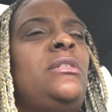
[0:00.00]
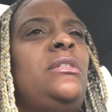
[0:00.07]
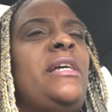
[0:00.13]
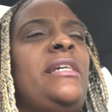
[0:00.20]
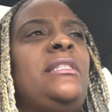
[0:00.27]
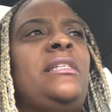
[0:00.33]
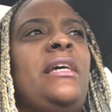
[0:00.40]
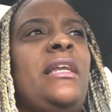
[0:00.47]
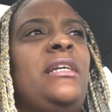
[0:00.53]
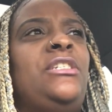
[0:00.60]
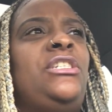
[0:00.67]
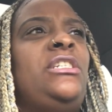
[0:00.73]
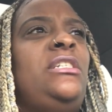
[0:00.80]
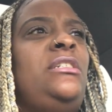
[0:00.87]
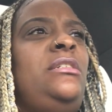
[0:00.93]
they said that
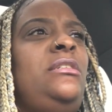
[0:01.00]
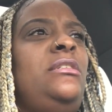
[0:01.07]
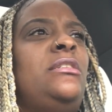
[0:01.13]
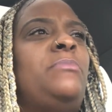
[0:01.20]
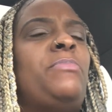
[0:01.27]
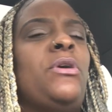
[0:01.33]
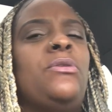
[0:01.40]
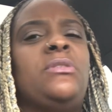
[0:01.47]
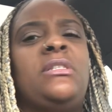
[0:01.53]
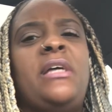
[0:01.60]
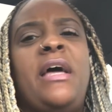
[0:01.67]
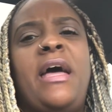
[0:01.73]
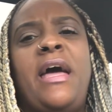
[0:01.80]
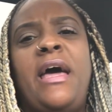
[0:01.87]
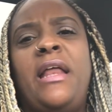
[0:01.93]
she supposed
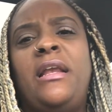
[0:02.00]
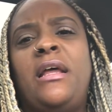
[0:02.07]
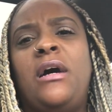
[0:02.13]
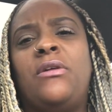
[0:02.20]
to had,